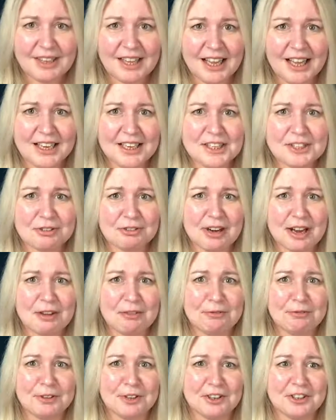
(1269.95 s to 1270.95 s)
And it's great
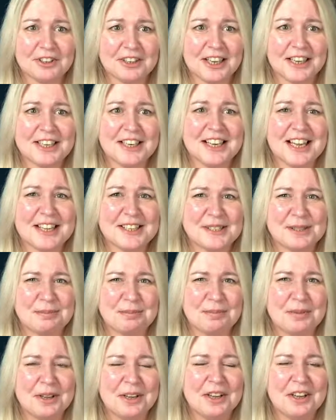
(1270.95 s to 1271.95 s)
fun, and you get
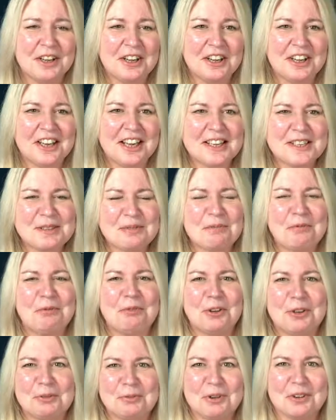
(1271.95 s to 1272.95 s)
some
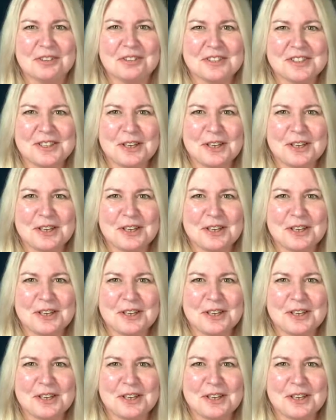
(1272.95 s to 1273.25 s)
fun ones.